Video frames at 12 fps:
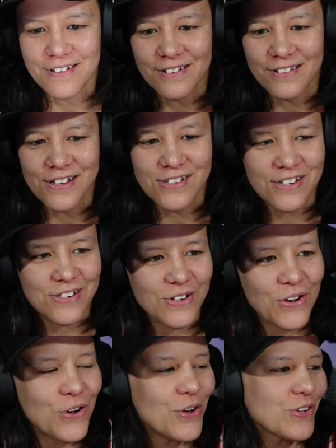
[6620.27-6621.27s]
This is
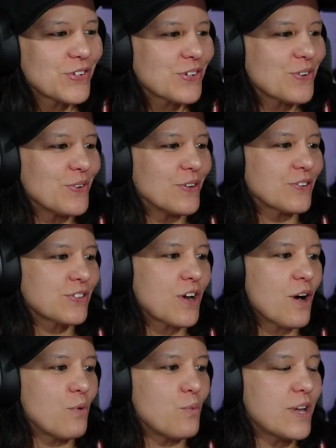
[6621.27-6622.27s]
old school.
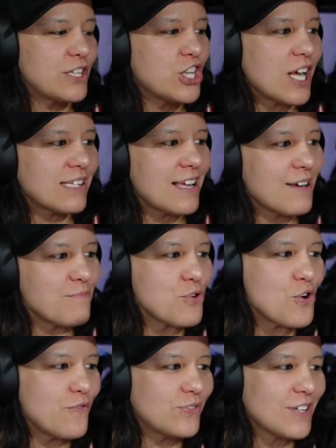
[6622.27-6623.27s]
So we just had
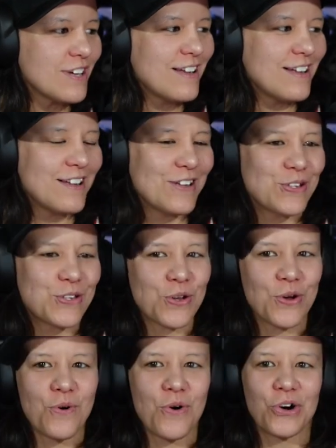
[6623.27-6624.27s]
moved
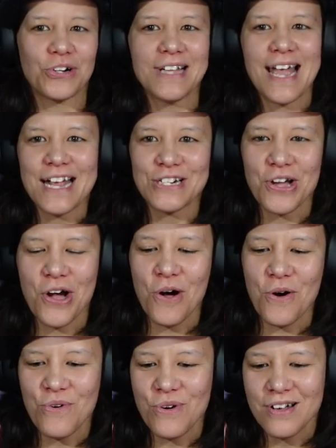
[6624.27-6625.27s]
to
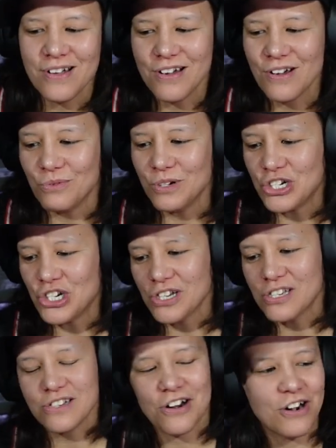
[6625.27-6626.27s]
Orlando. We
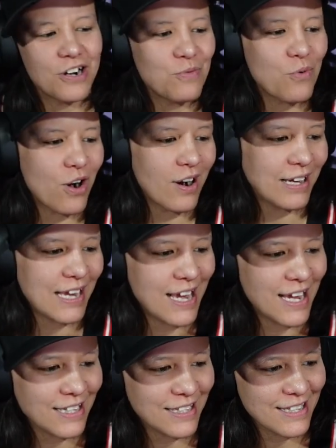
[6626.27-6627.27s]
just started
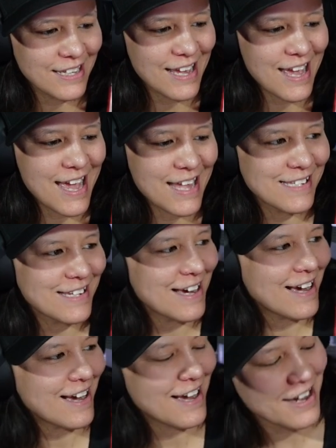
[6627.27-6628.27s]
working, and
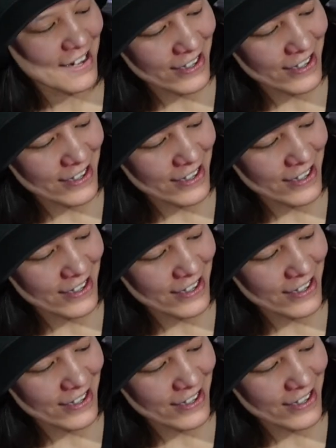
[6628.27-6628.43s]
uh,